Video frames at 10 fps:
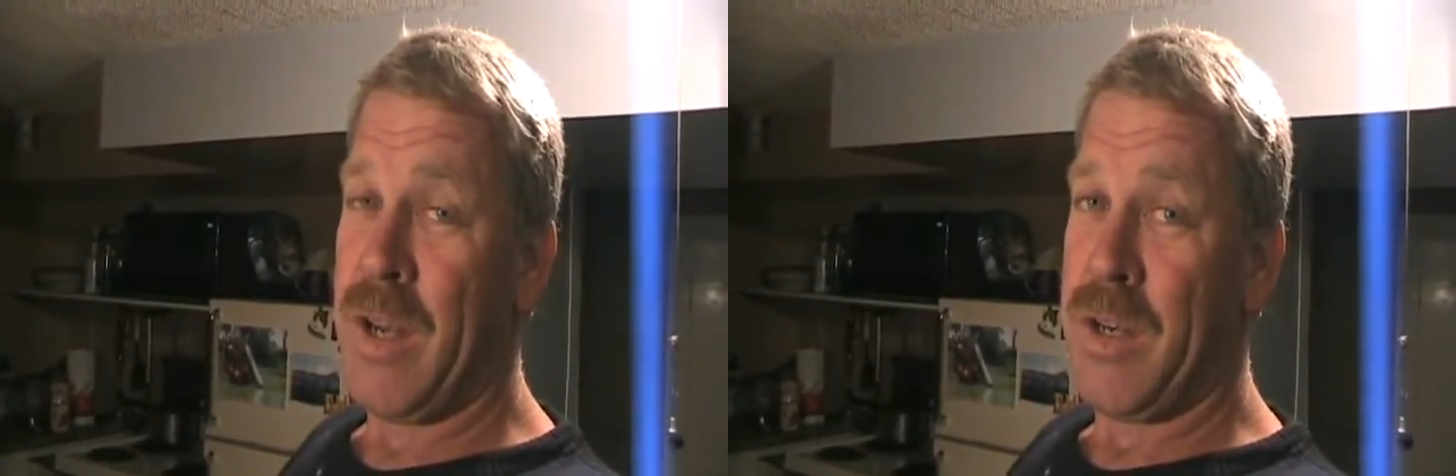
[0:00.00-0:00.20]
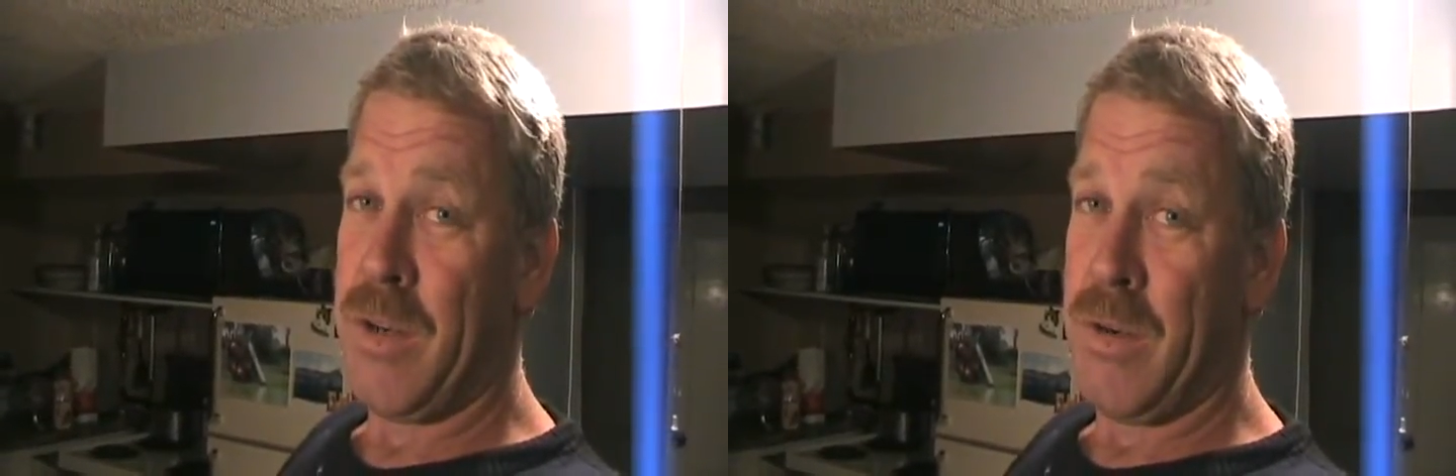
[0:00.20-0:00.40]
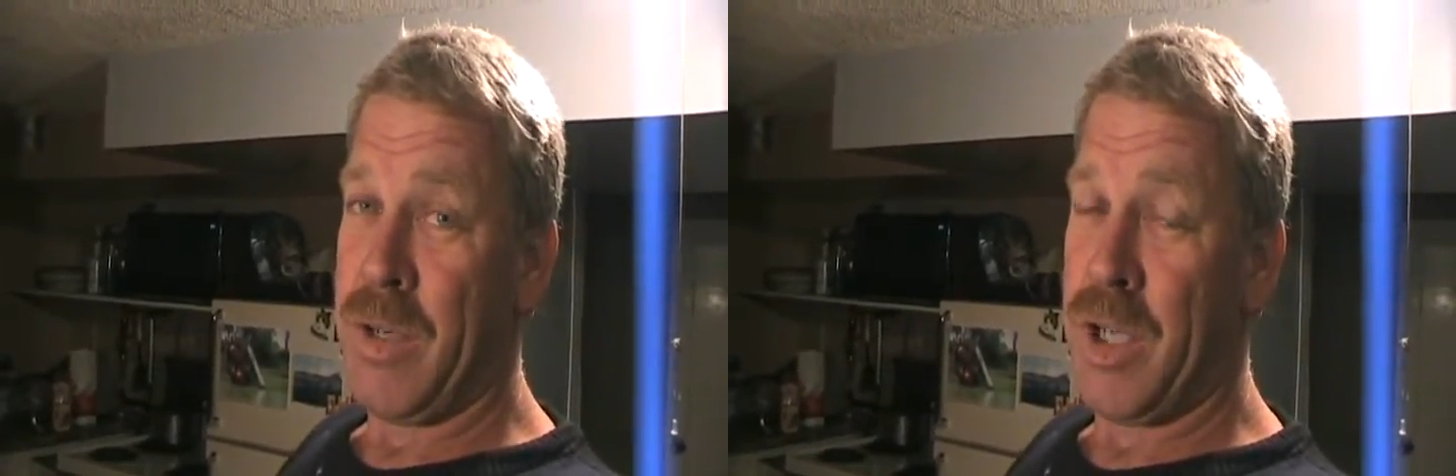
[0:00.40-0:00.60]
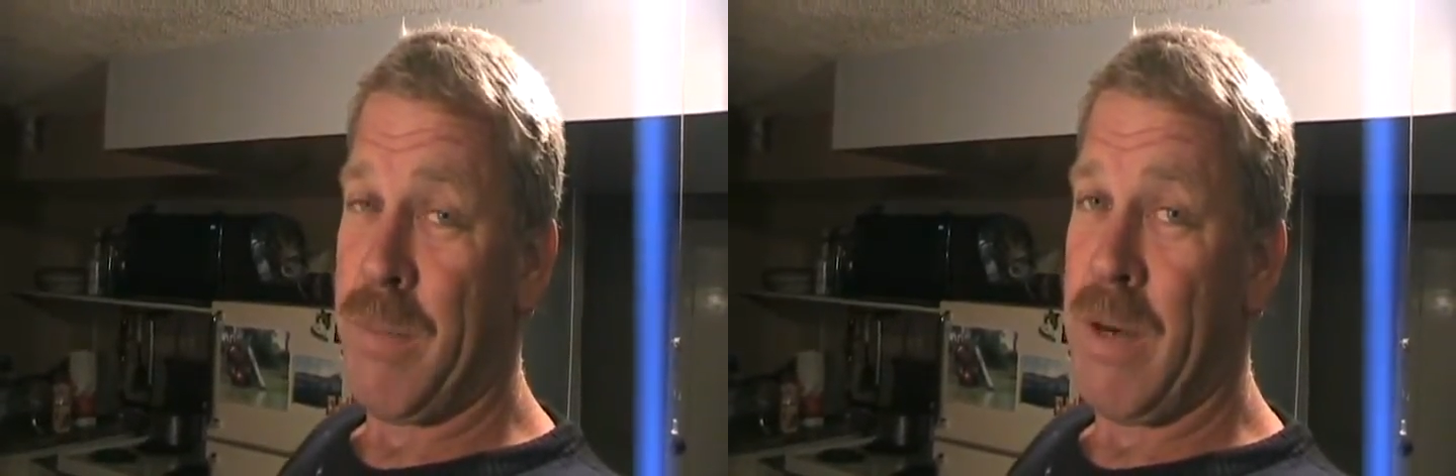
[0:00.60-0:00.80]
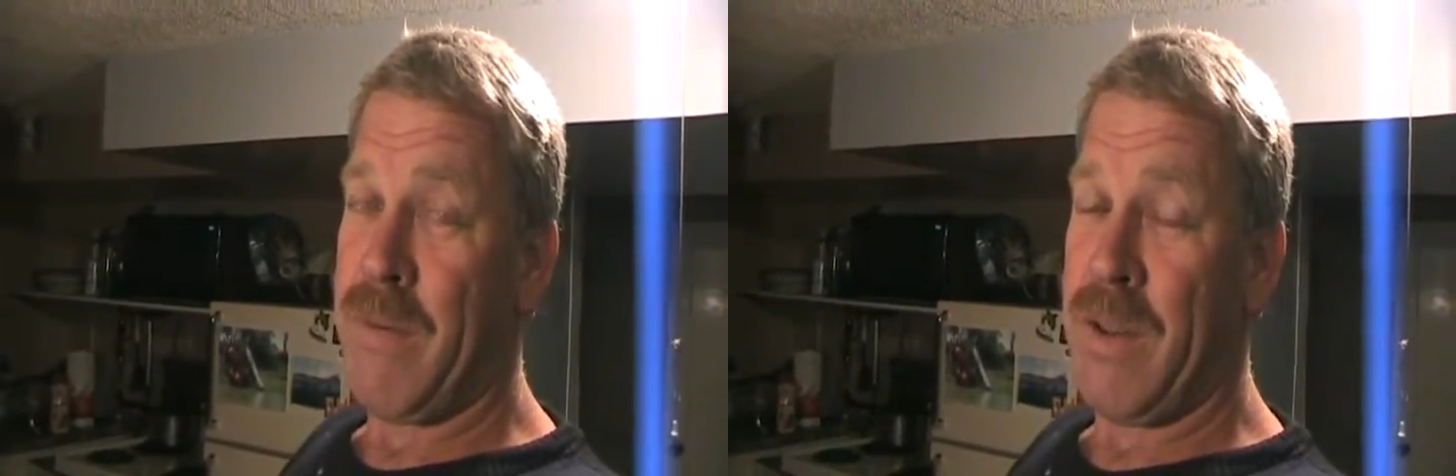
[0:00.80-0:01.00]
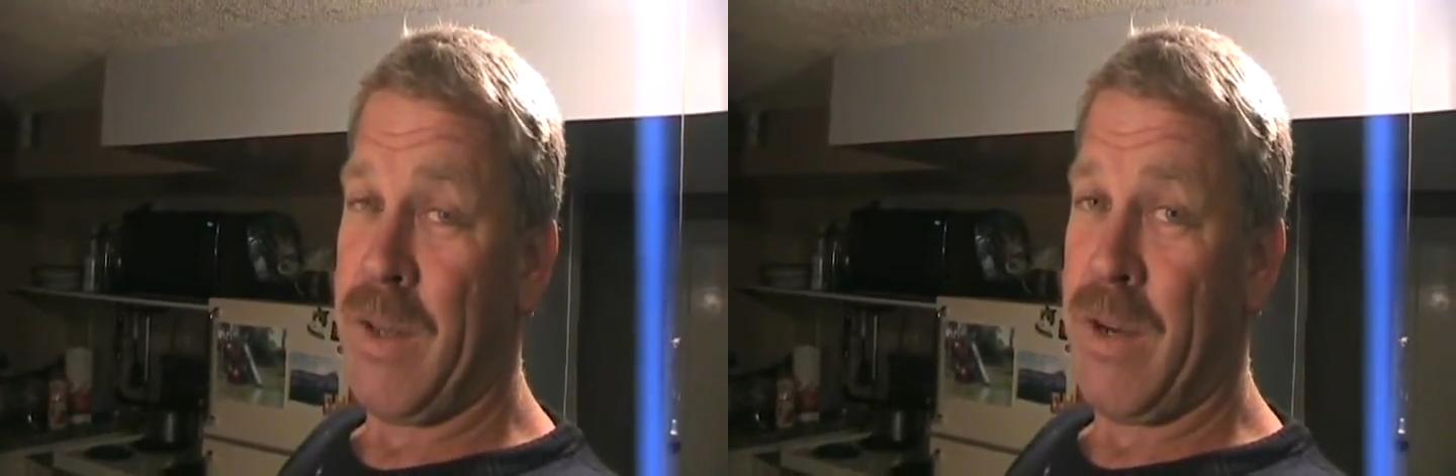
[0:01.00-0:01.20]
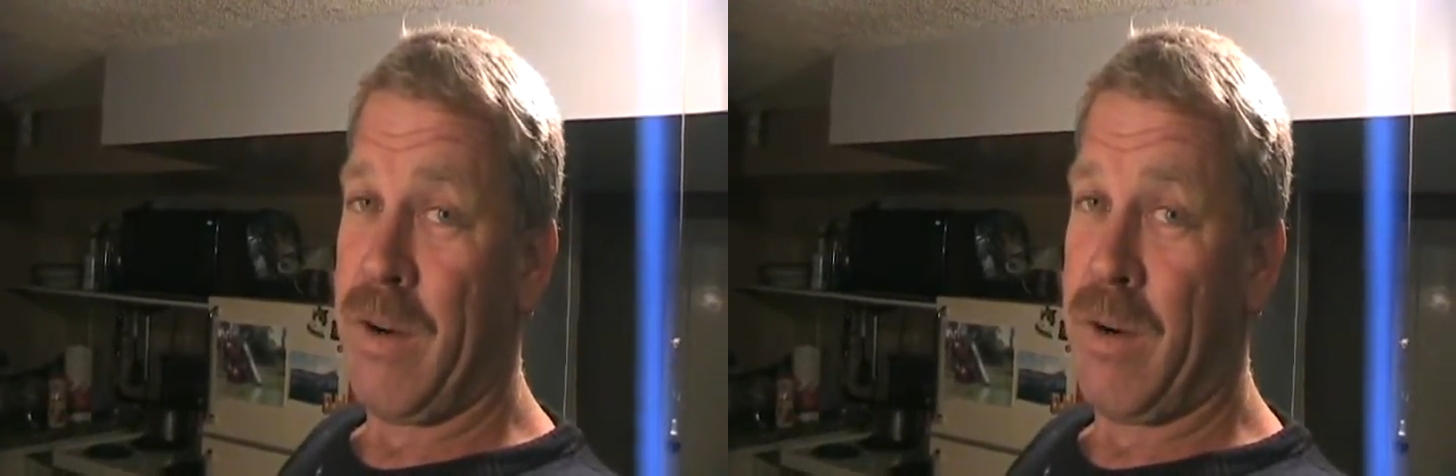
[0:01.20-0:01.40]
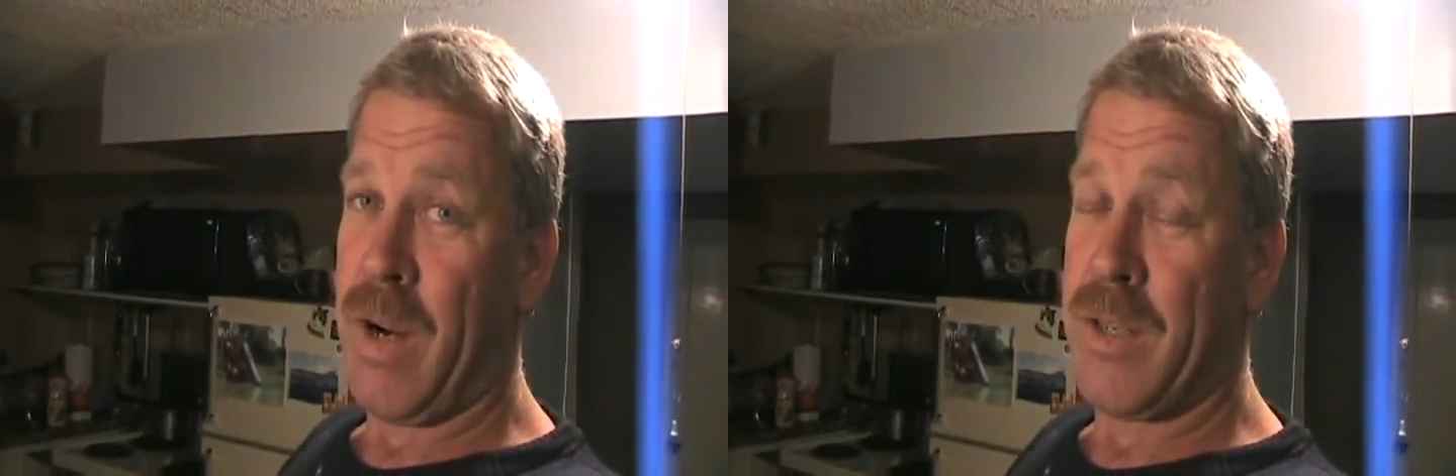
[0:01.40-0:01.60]
to ship everything
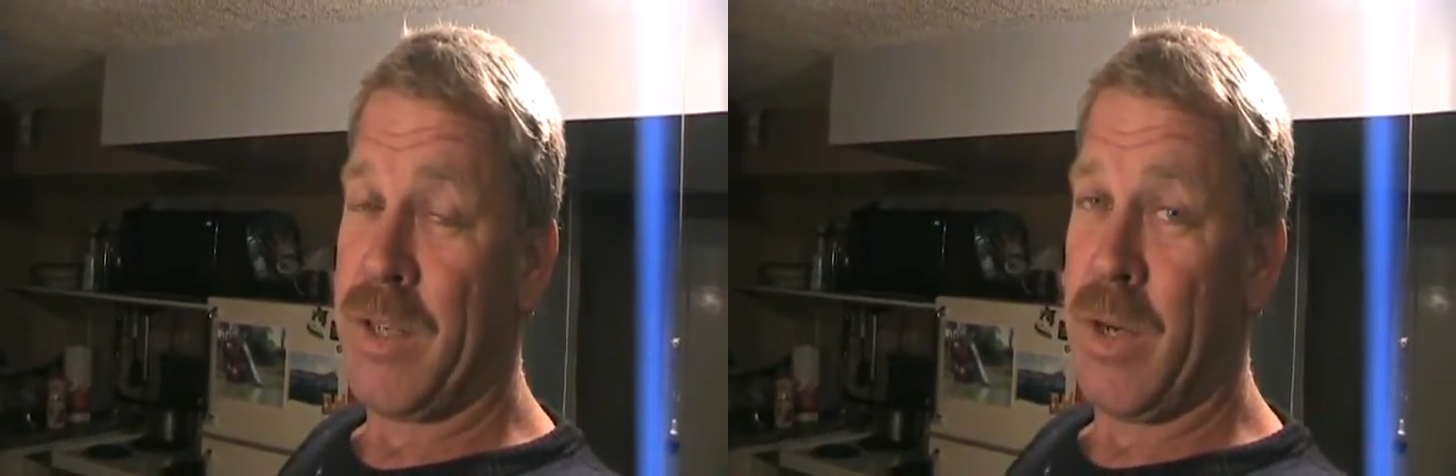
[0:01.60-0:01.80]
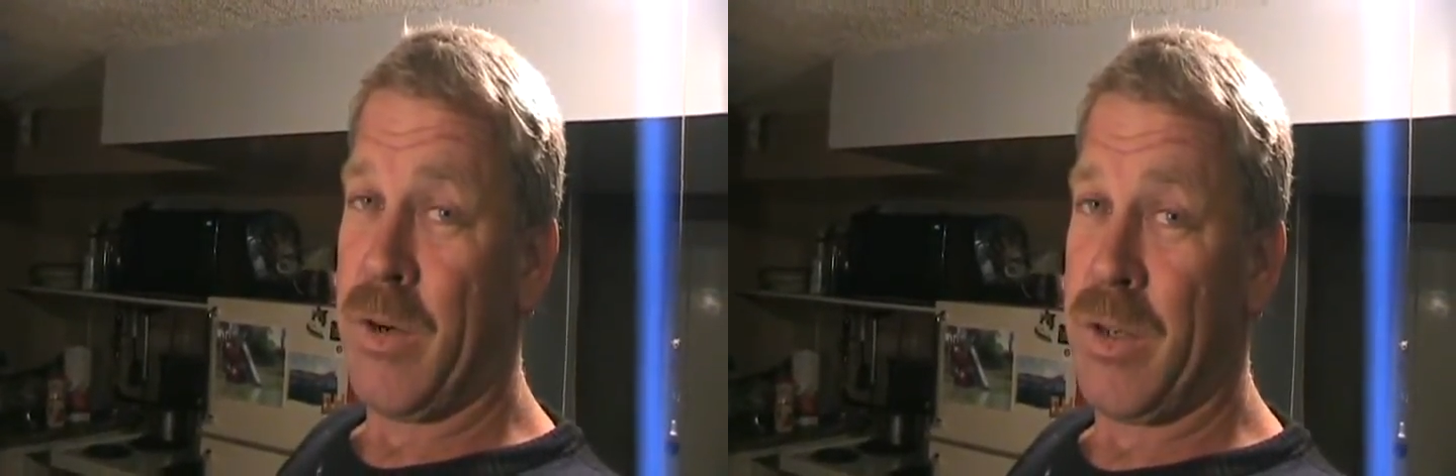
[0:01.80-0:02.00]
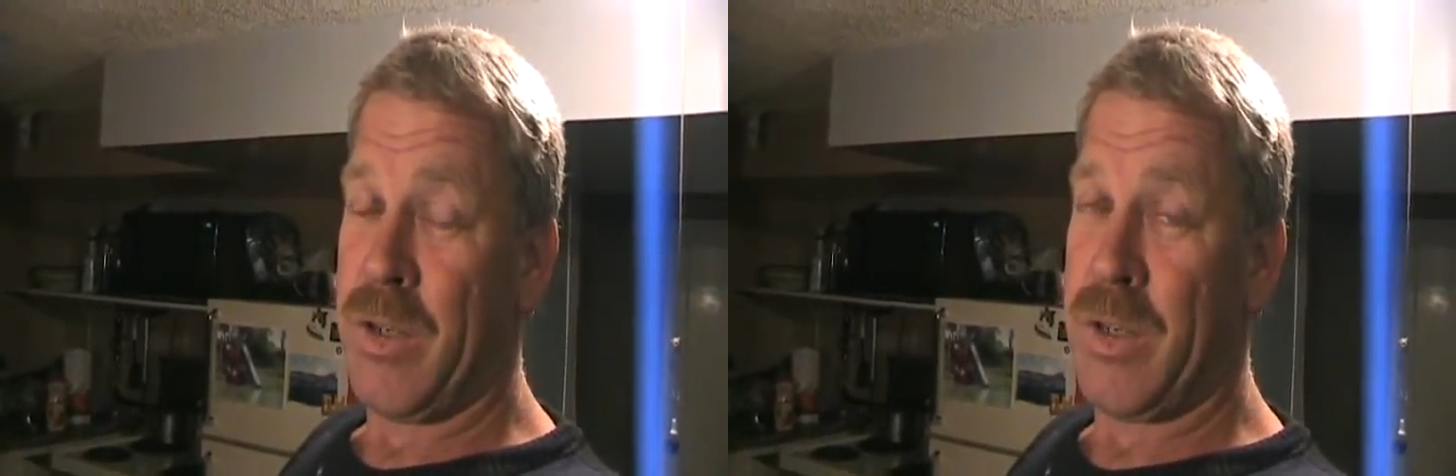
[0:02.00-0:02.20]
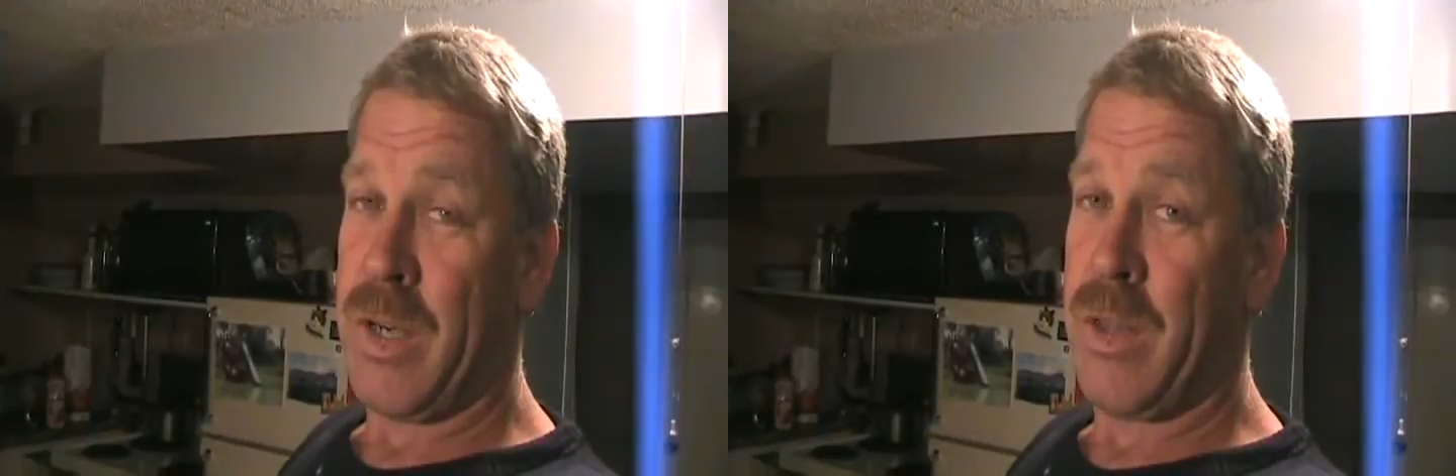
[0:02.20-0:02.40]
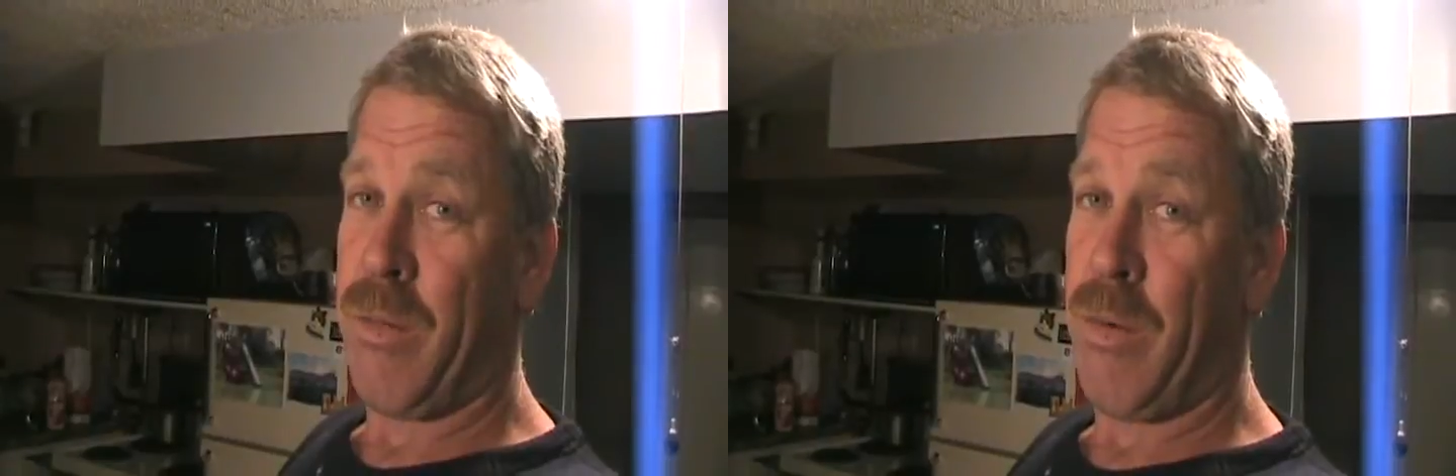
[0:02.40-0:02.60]
across the oceans like the